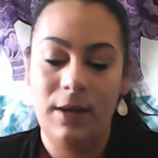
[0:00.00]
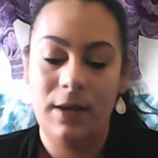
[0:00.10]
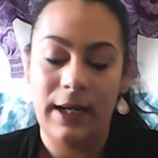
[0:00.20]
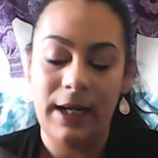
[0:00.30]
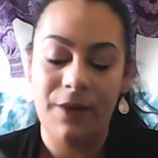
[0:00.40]

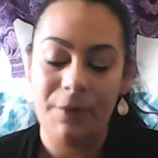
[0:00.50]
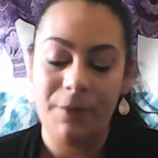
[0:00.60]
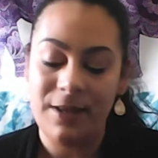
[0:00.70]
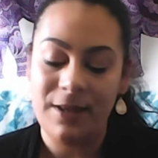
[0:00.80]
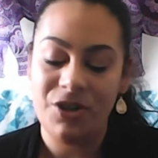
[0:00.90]
Any other
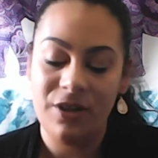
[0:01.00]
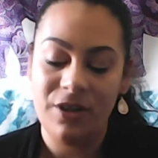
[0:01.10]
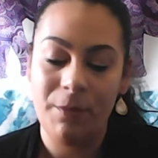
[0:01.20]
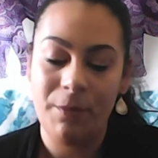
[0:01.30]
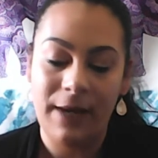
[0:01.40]
messages
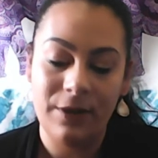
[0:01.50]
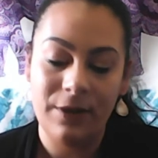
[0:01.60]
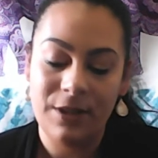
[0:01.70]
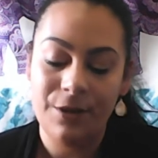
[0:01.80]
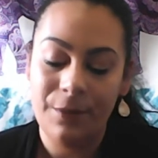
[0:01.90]
for pile
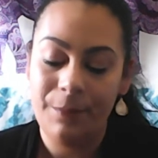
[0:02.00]
2?